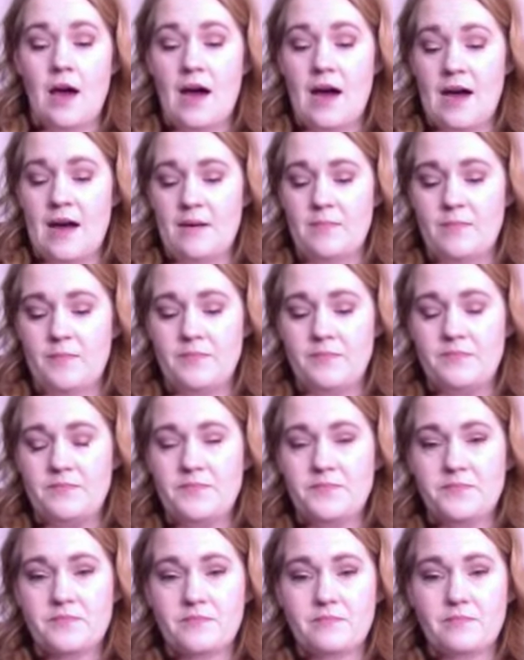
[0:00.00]

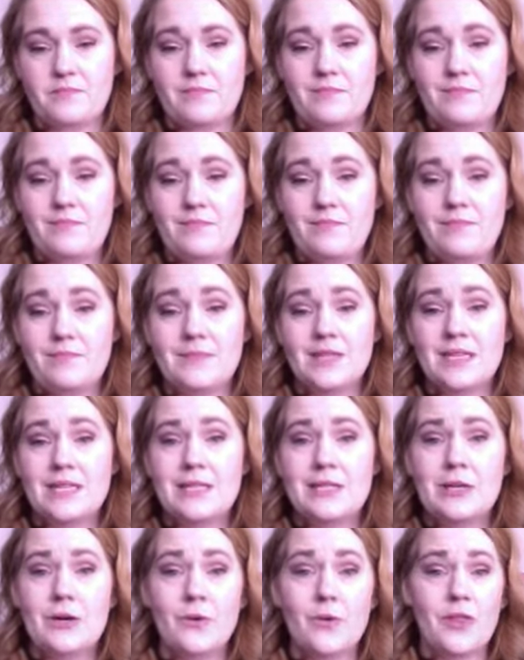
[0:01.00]

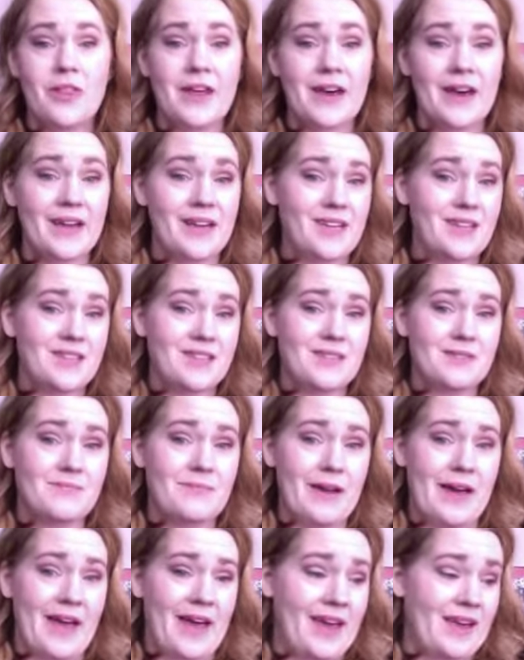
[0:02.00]
So that is
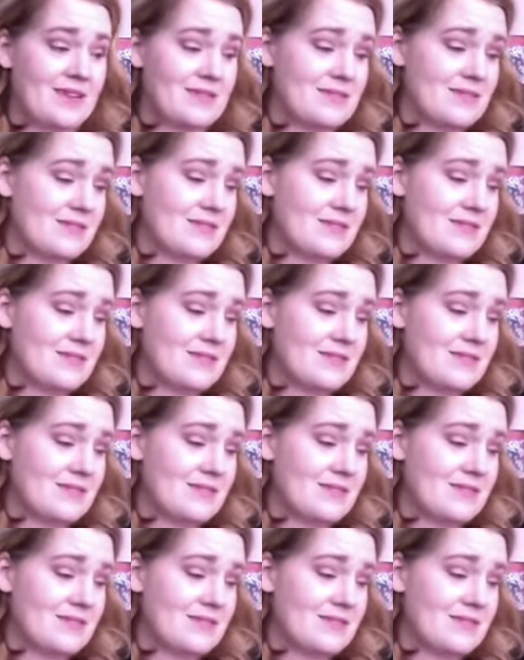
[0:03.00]
my